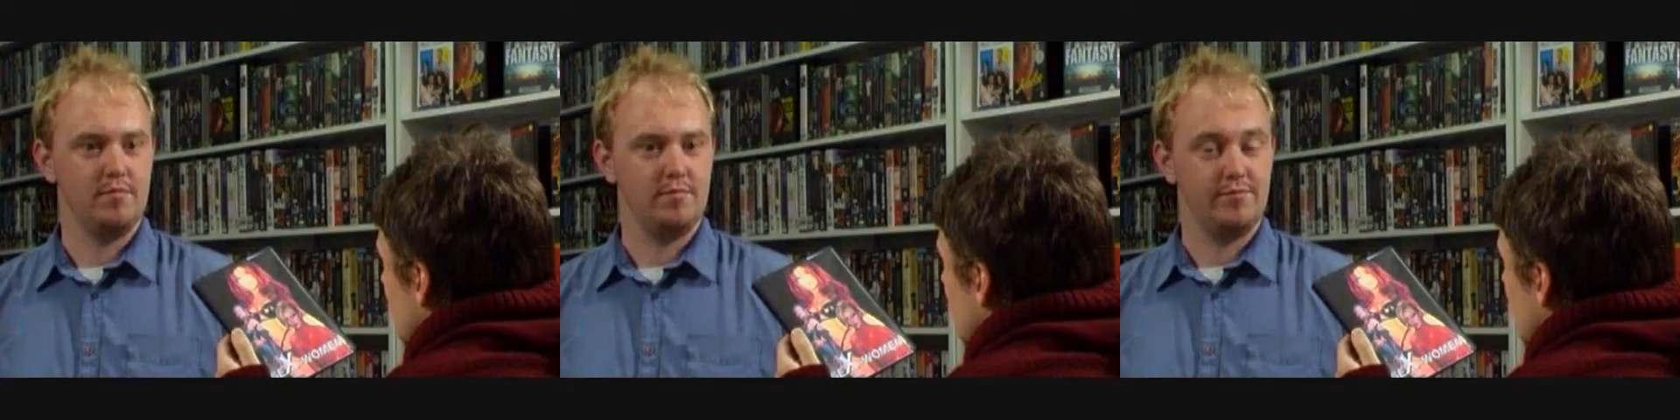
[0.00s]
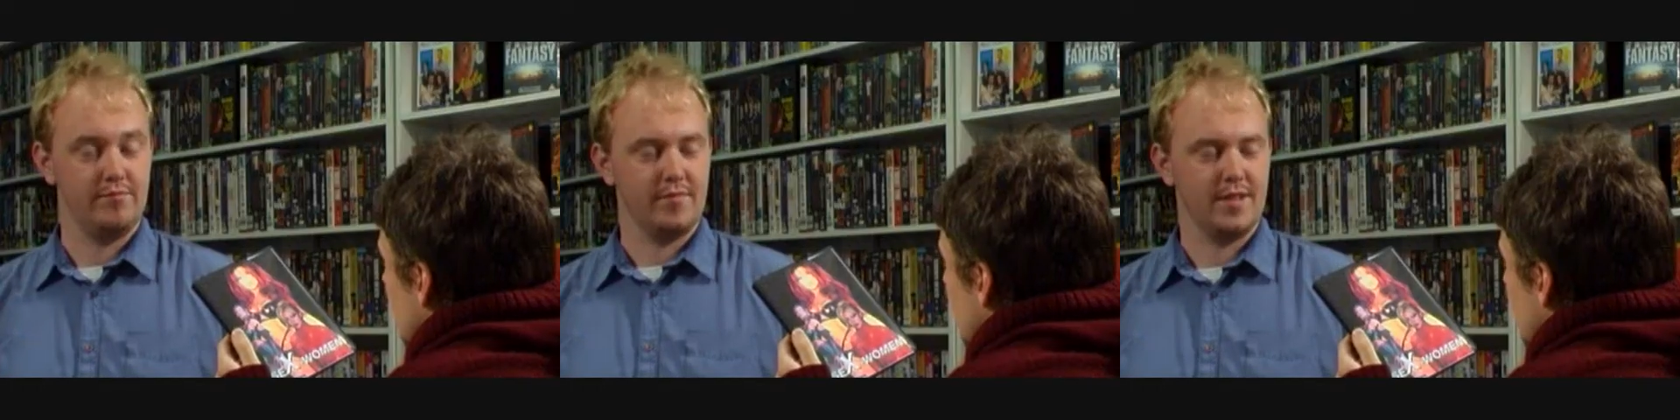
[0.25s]
in the
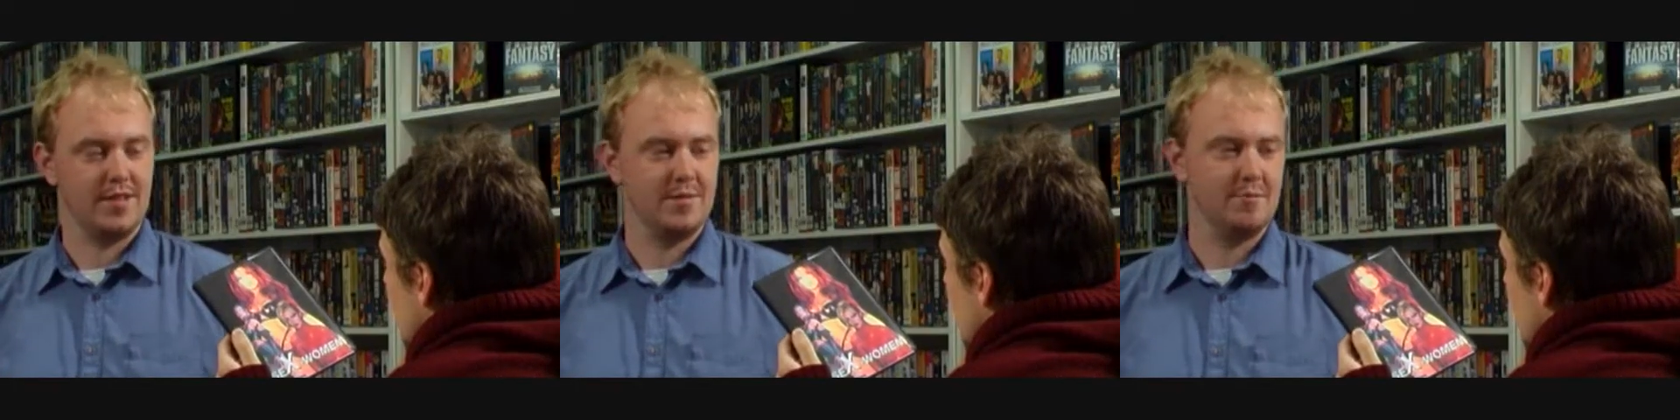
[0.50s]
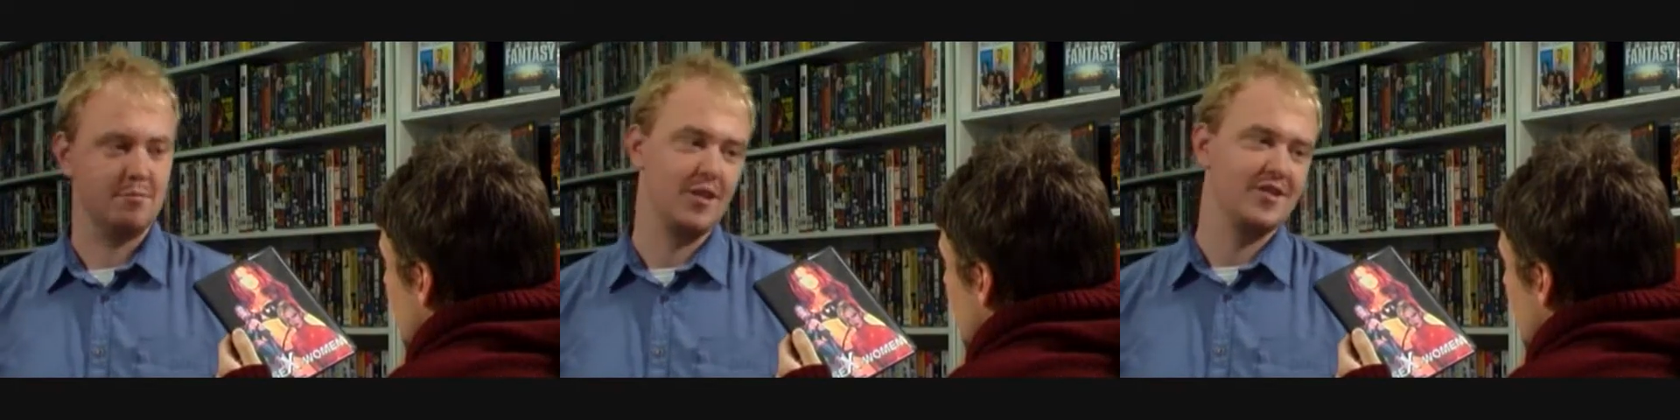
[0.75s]
day.
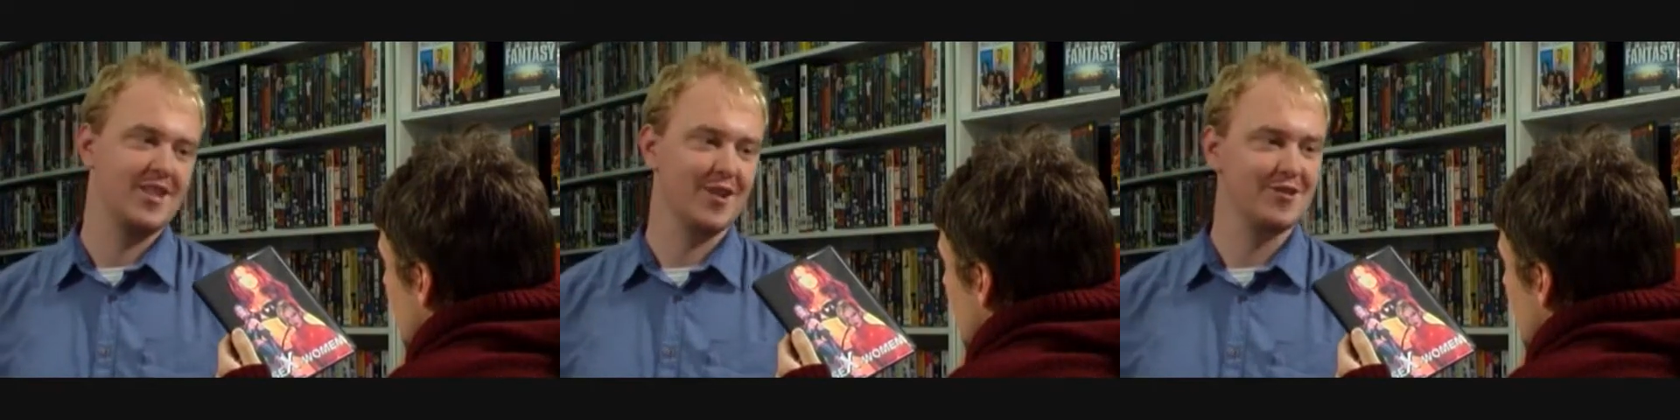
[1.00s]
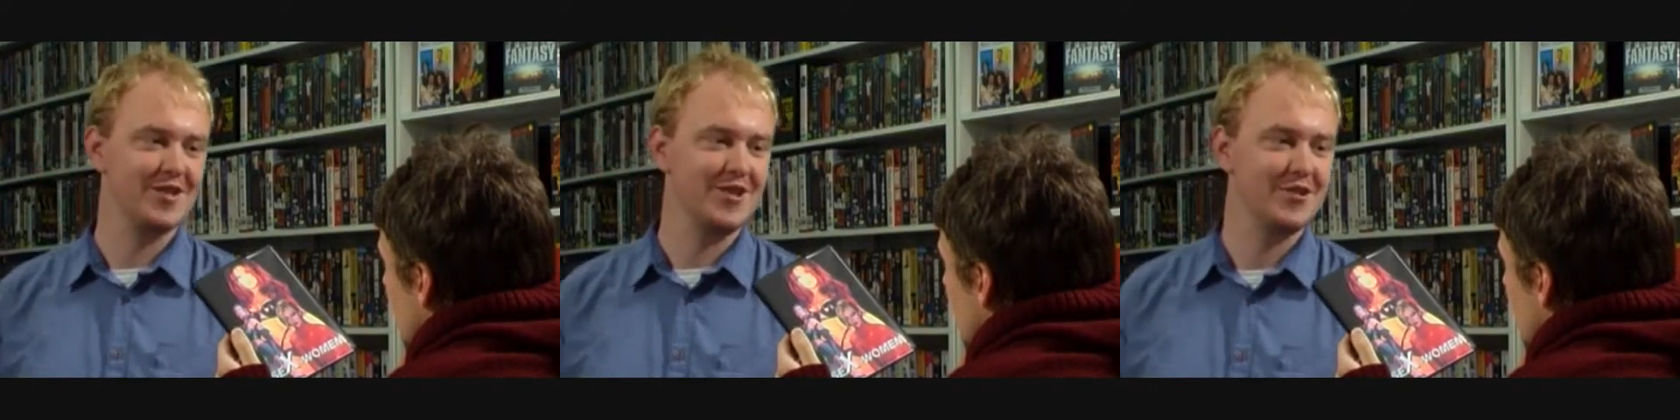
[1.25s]
This is
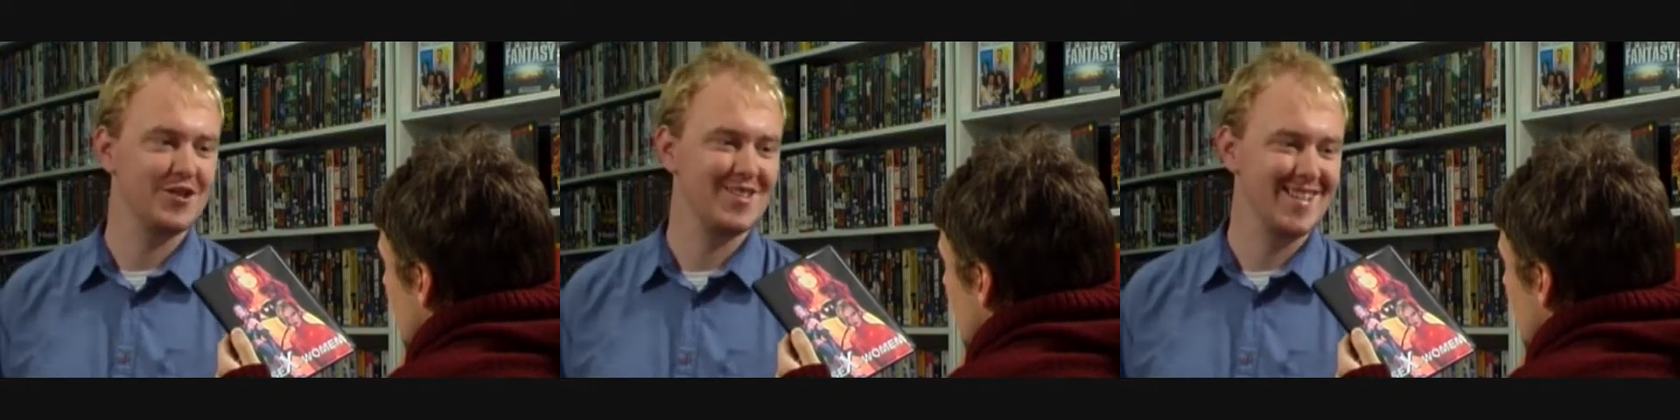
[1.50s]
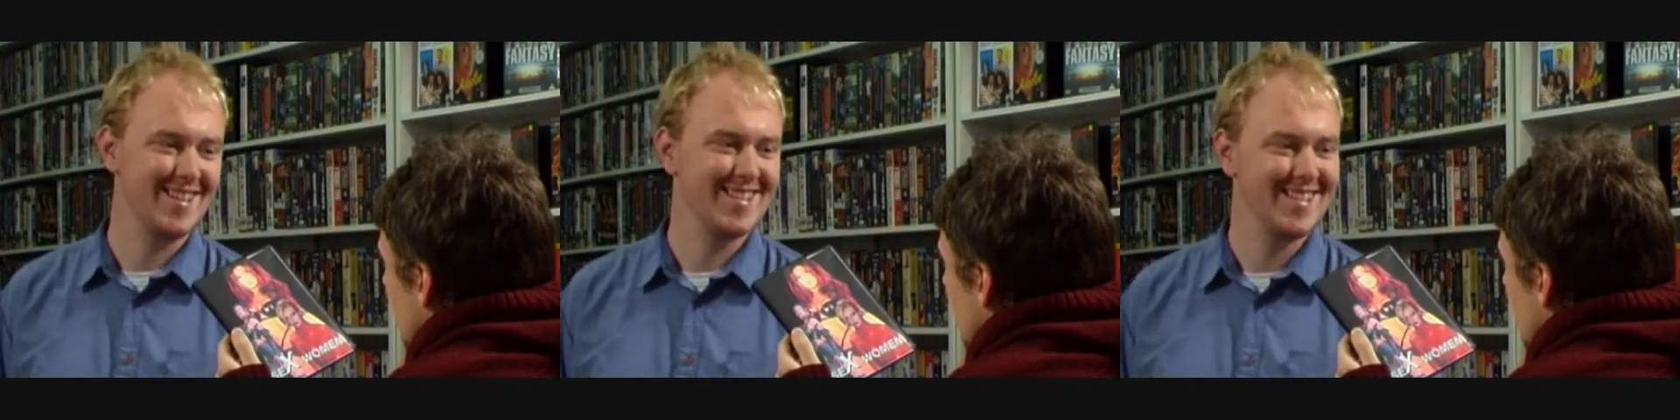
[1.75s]
supposed to be the
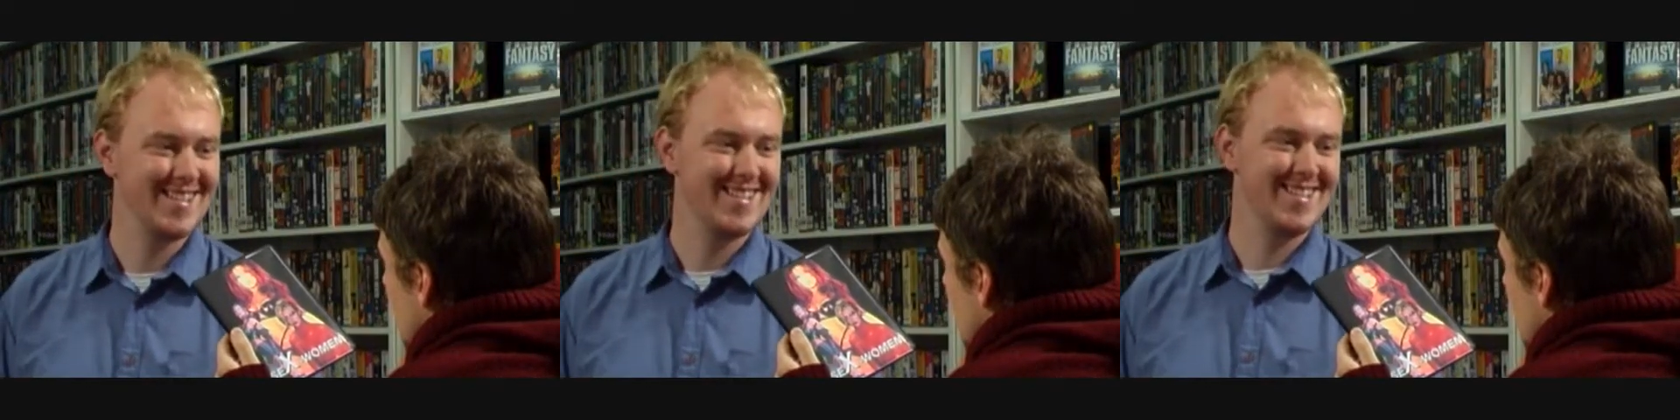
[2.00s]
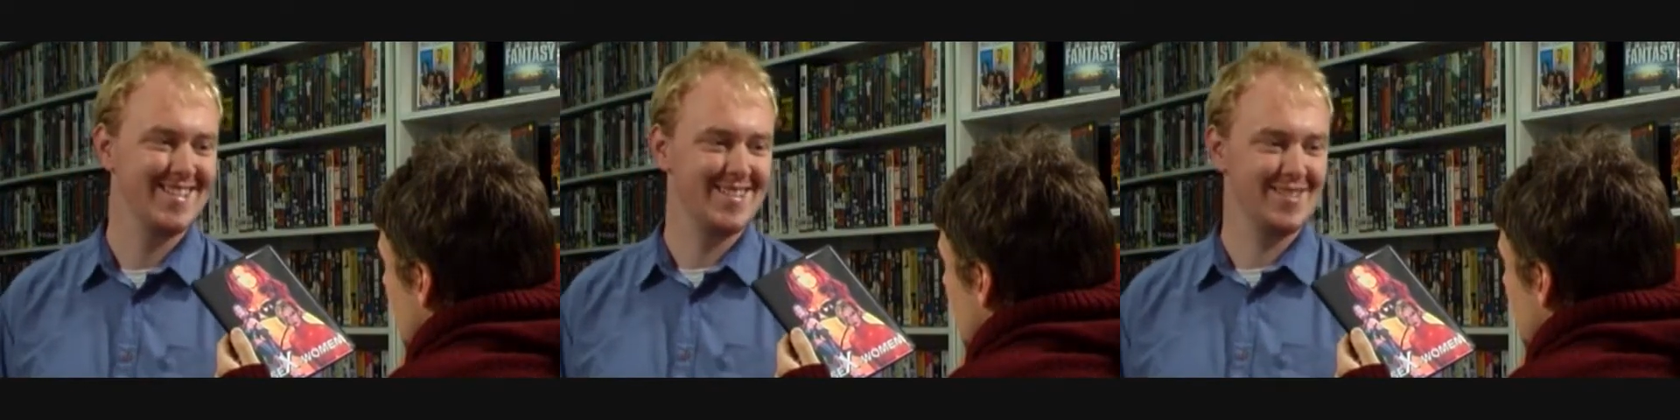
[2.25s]
last
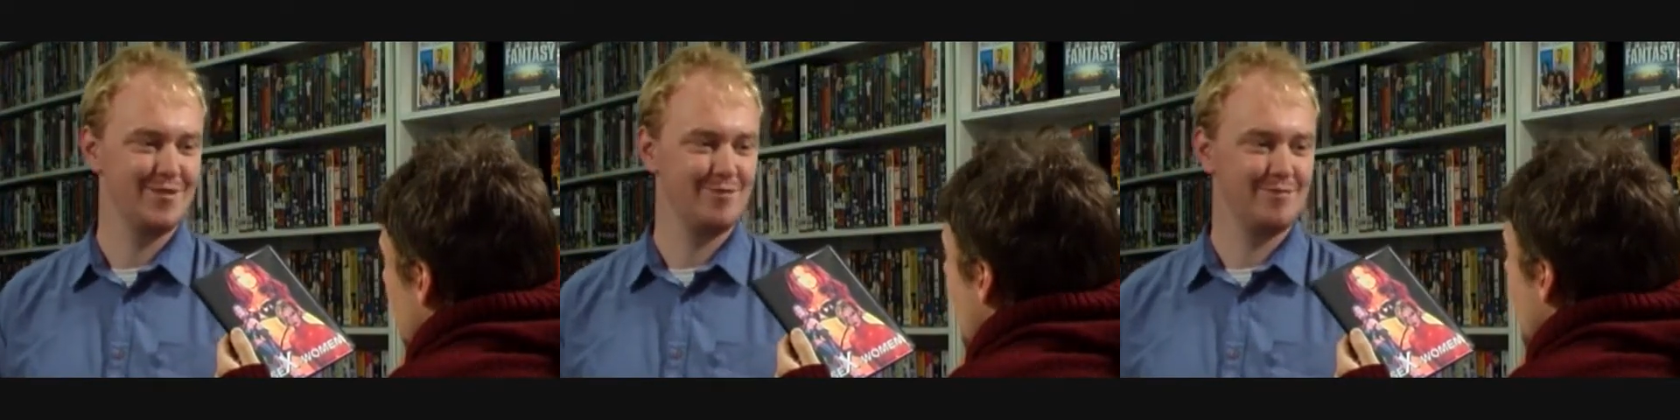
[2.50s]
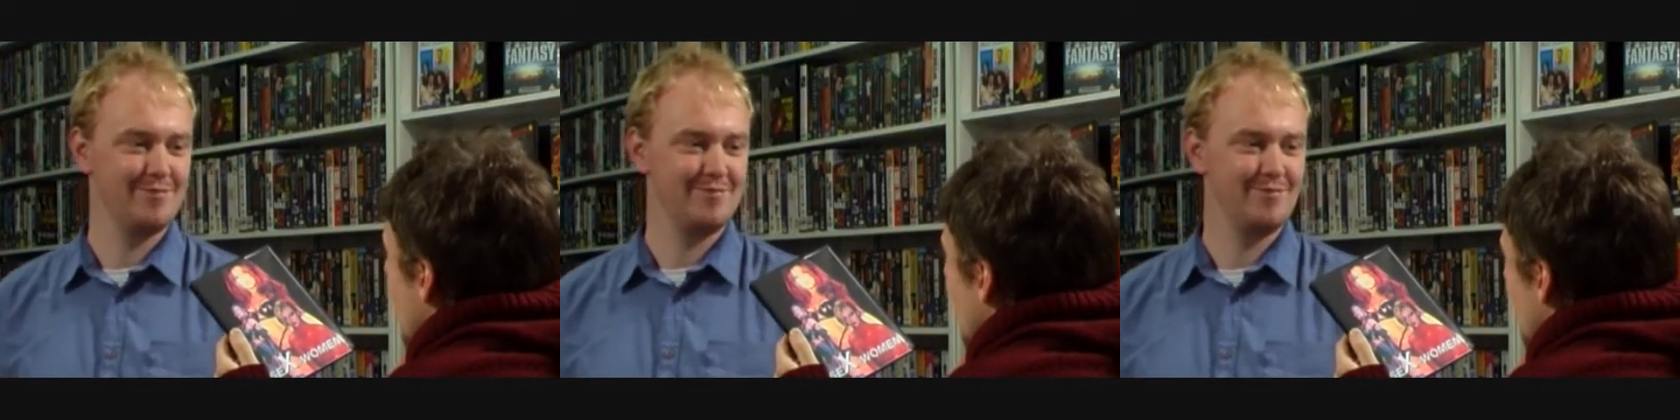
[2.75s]
scene. This